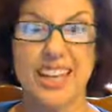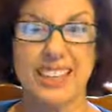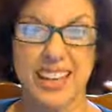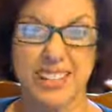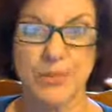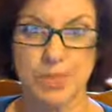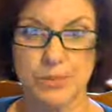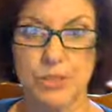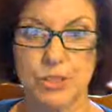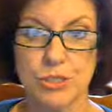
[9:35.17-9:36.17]
and that's what
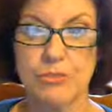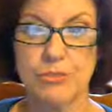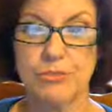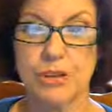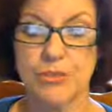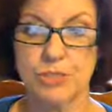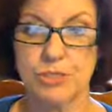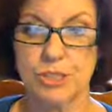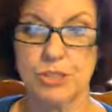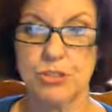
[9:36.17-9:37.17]
you've been doing for 5 or
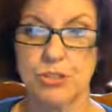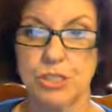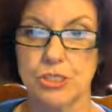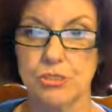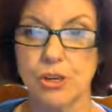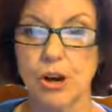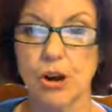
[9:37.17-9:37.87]
6 years, and you